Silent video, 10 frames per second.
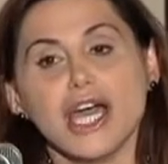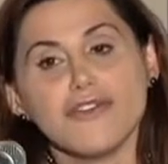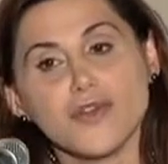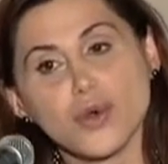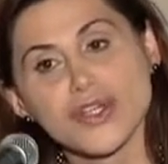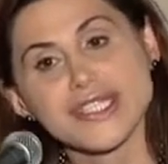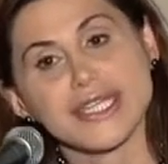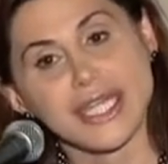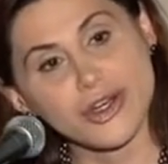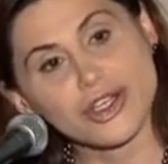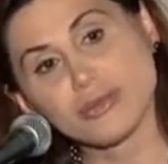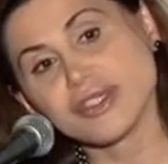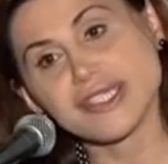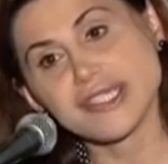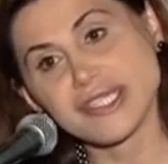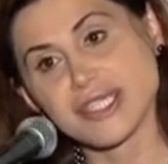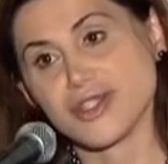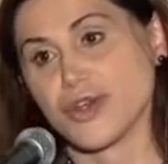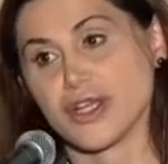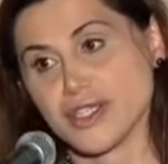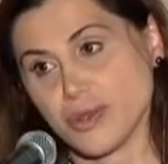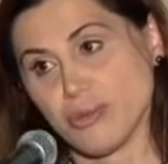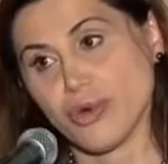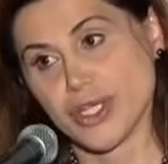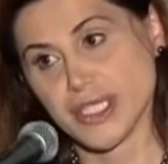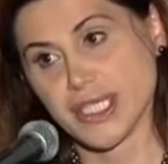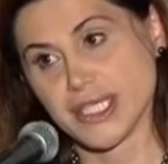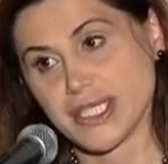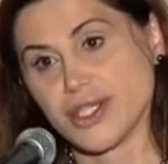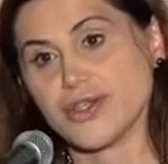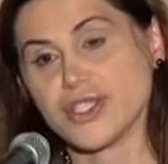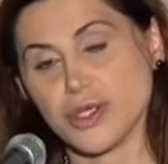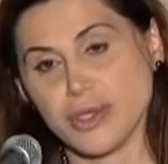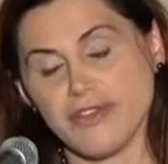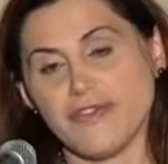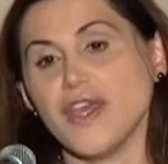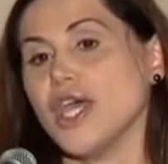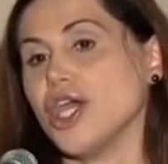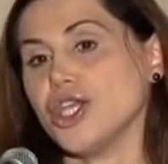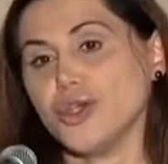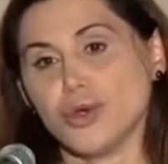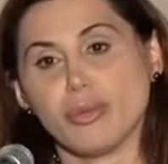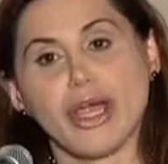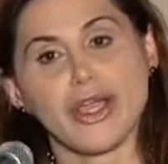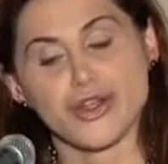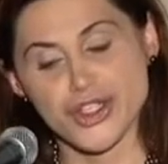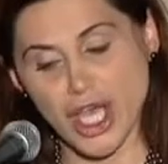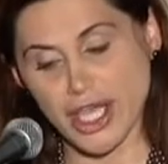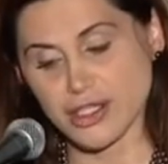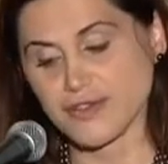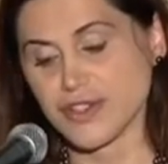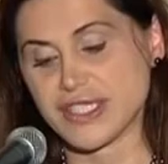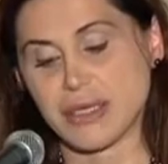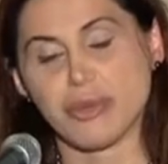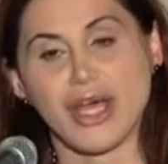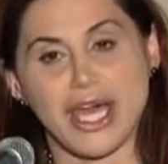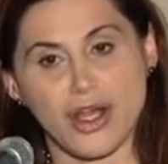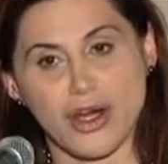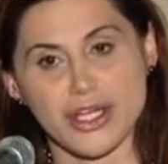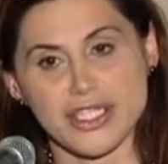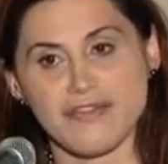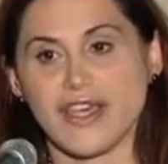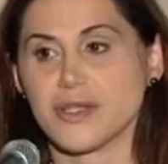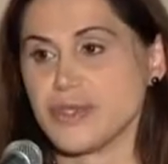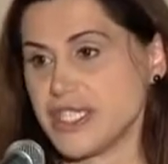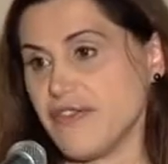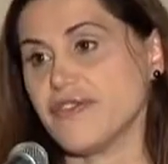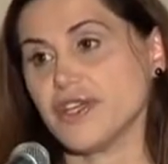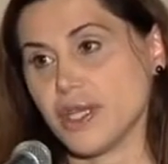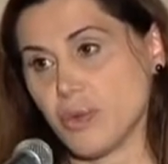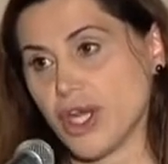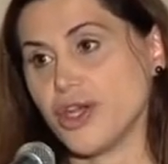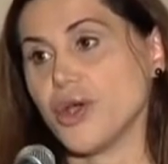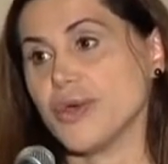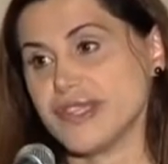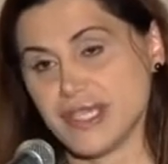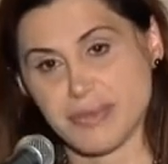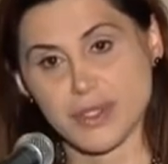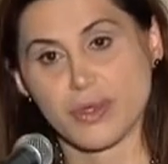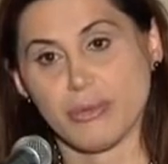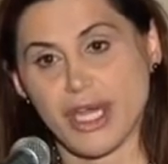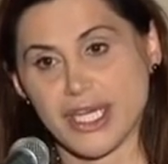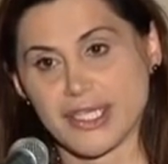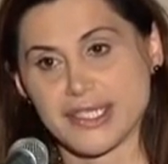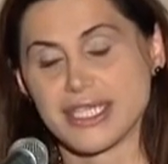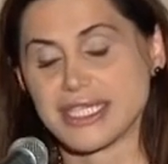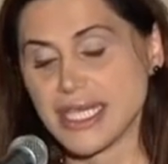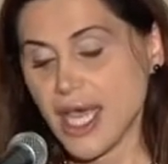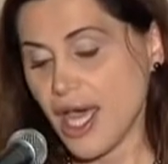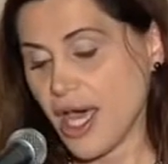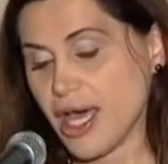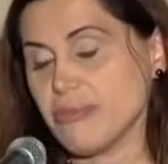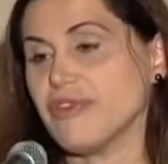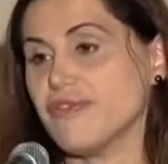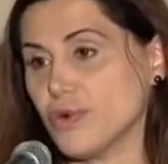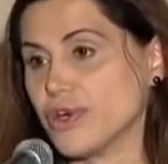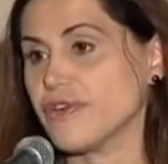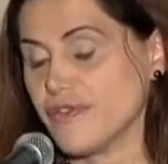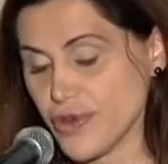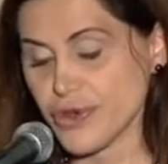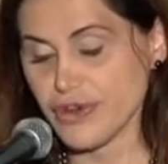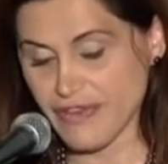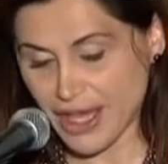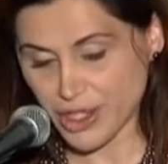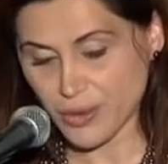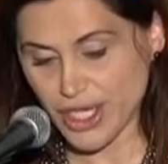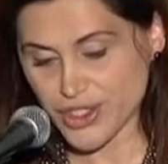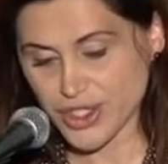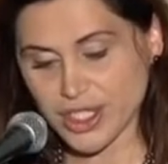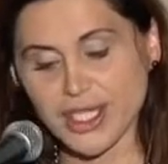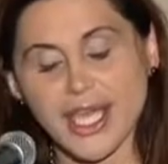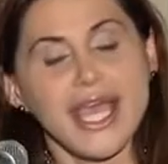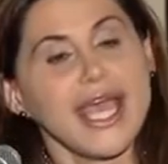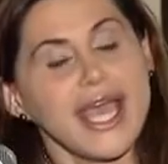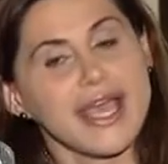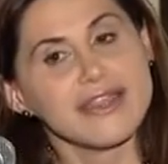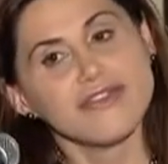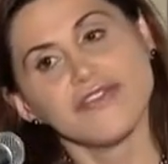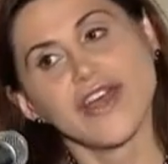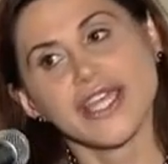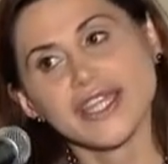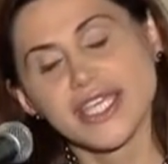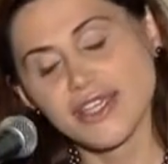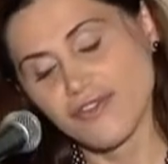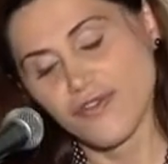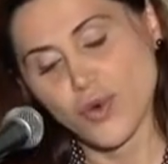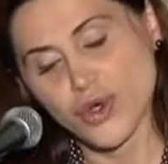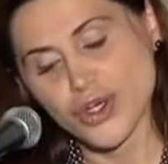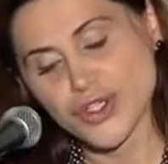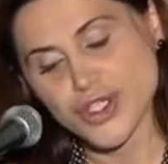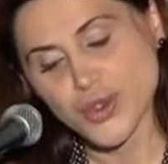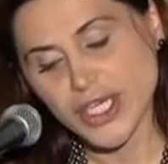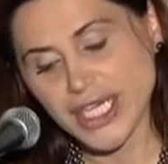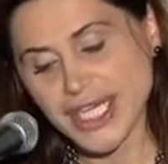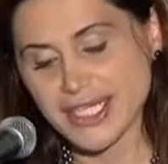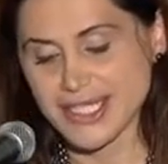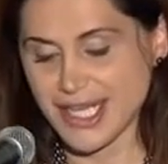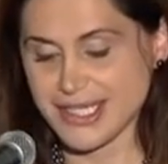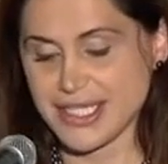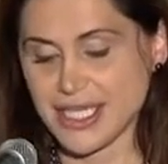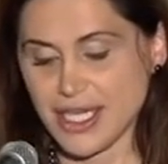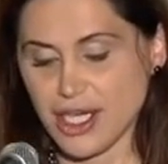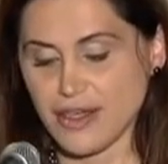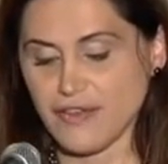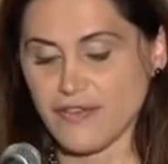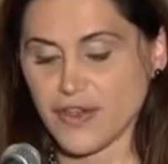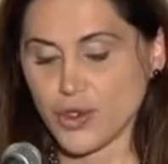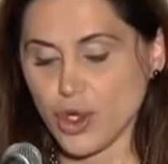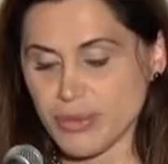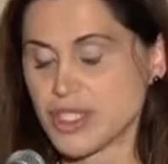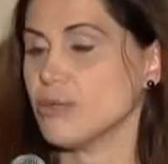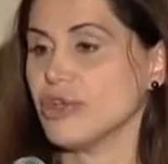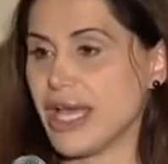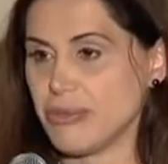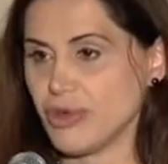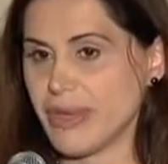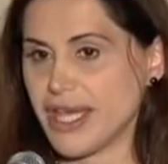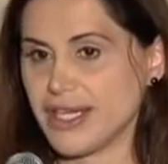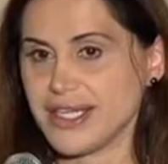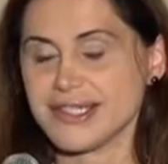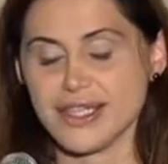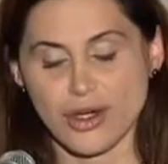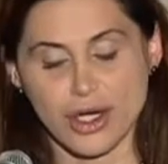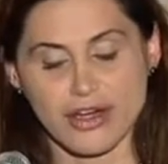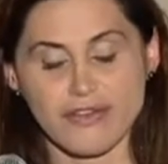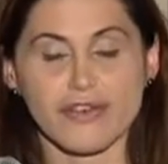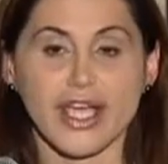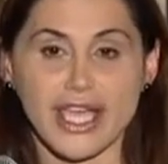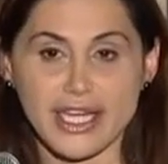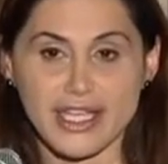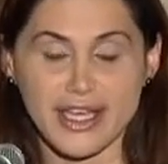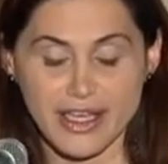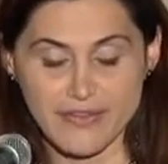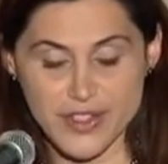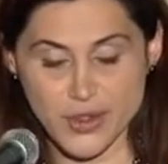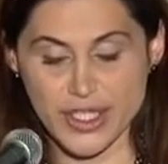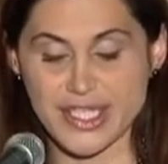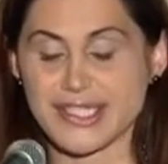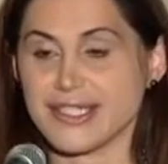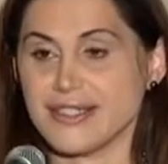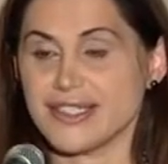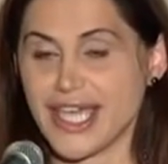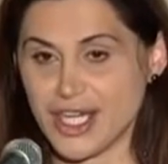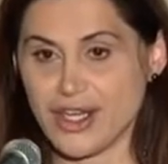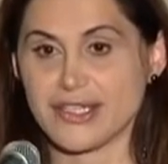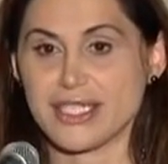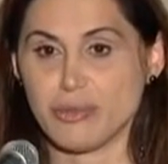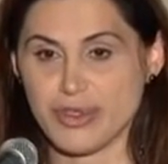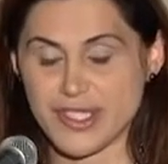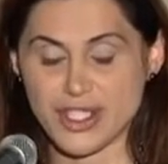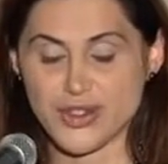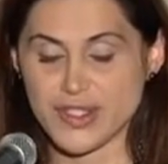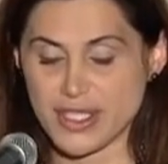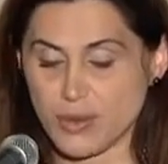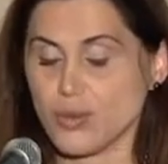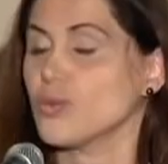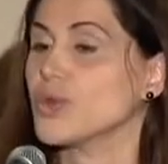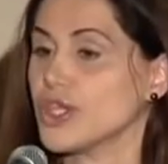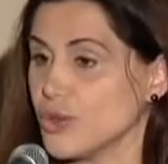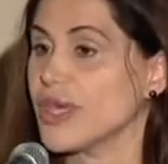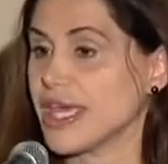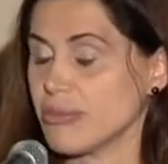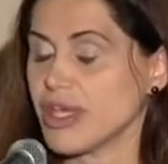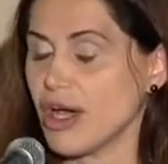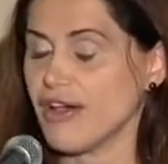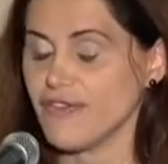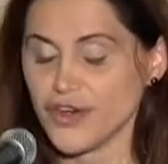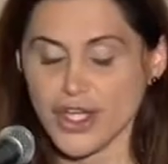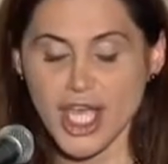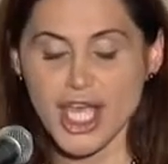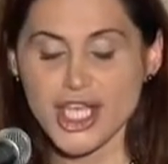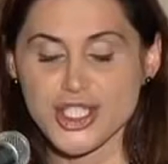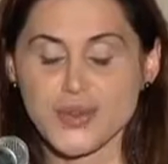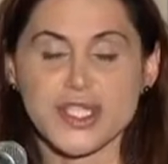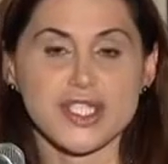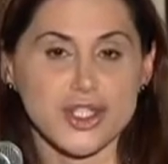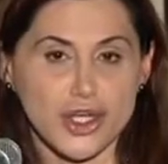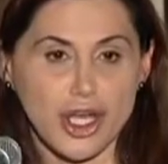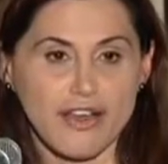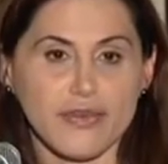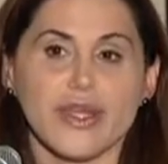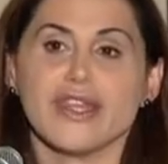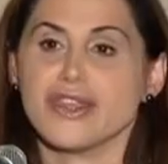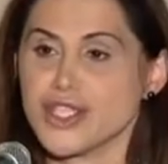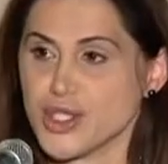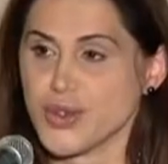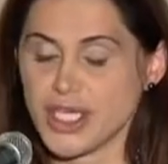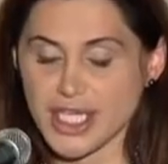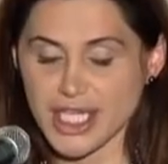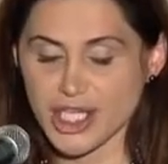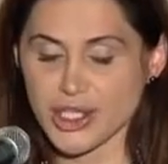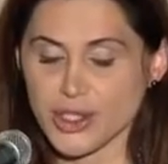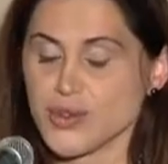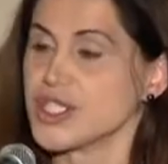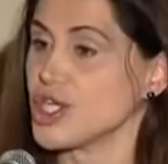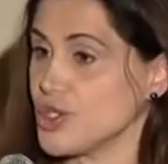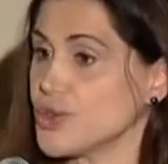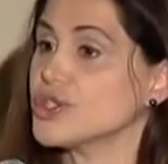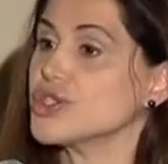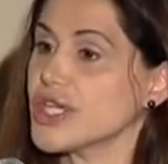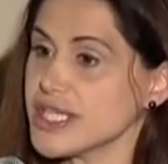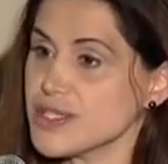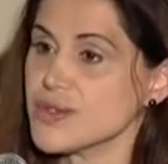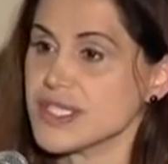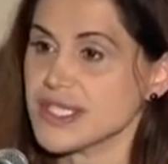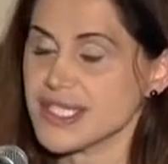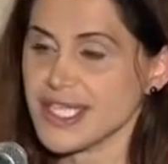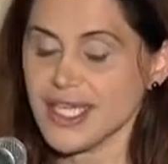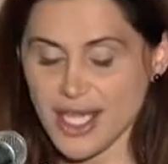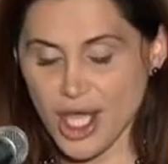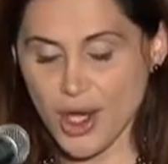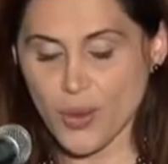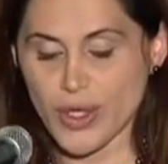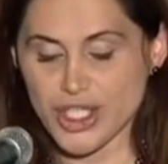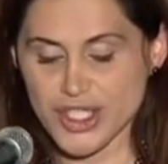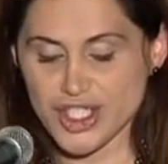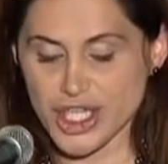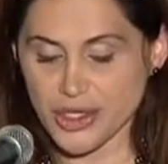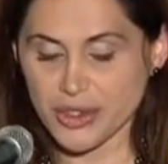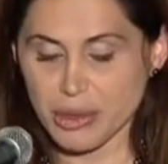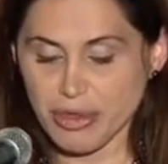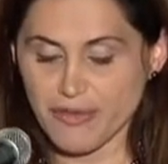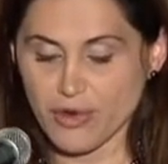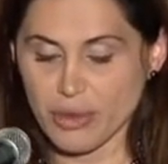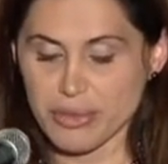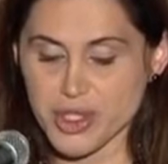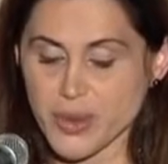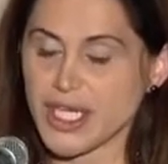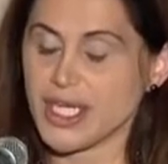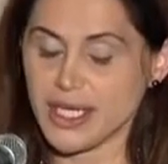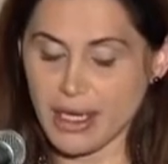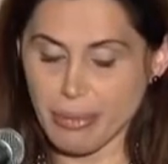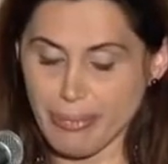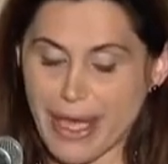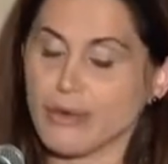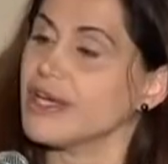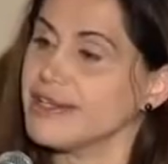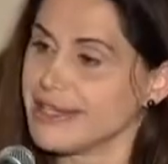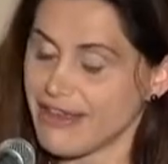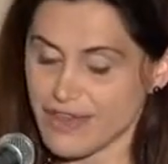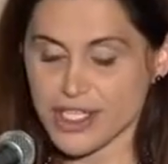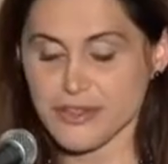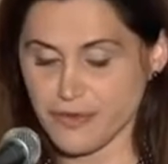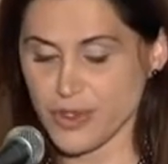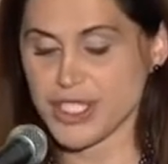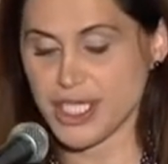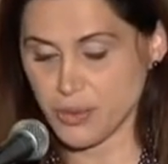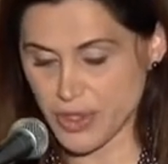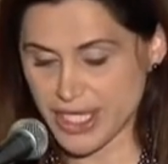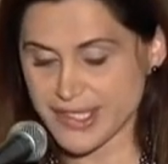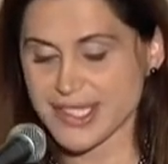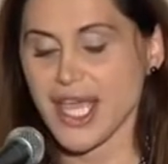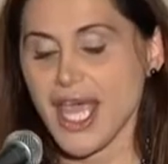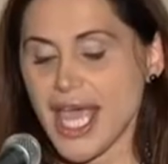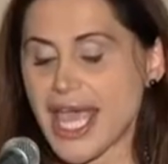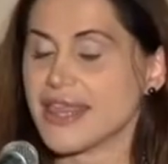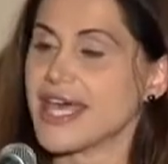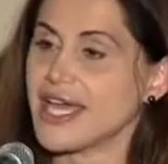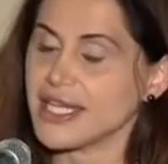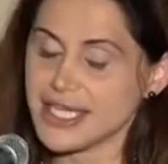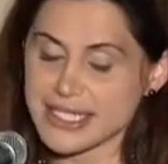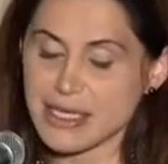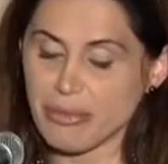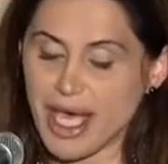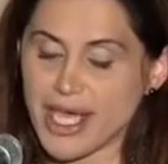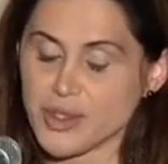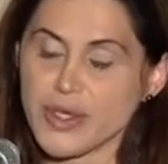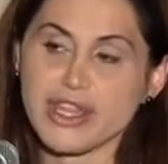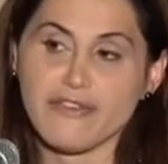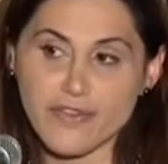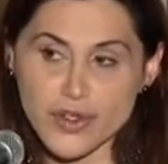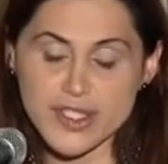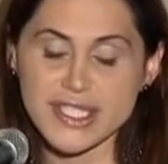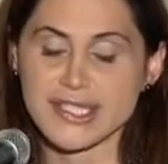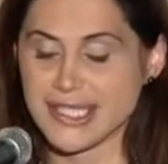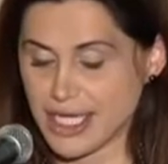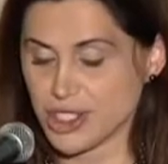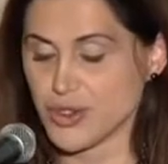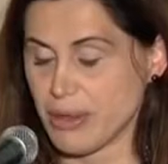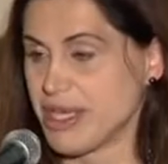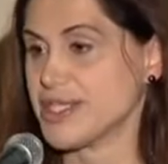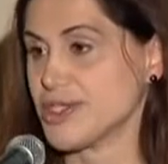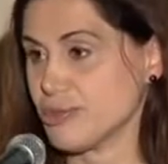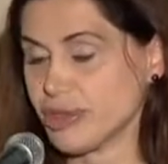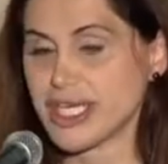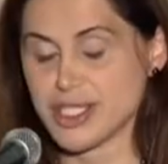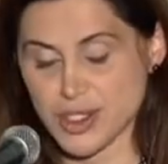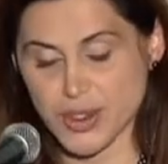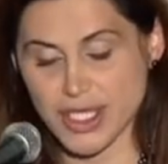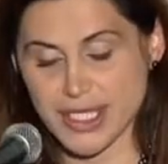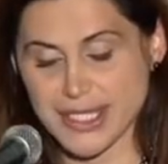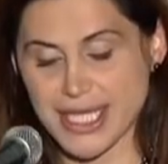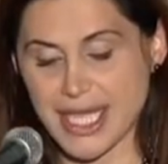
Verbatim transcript: Of course, inheritable diseases are also important to consider. So, if your prior child, for example, had a heart defect, we definitely want to know with subsequent pregnancies um, for further evaluation. And then finally, for screening and testing testing of chromosomal abnormalities, there are a variety of screens and diagnostic procedures that you can be offered. So, to start off with, the screening includes a nuchal translucency, which is generally performed between about 11 to 14 weeks, and that is combined with the first and second trimester blood screens.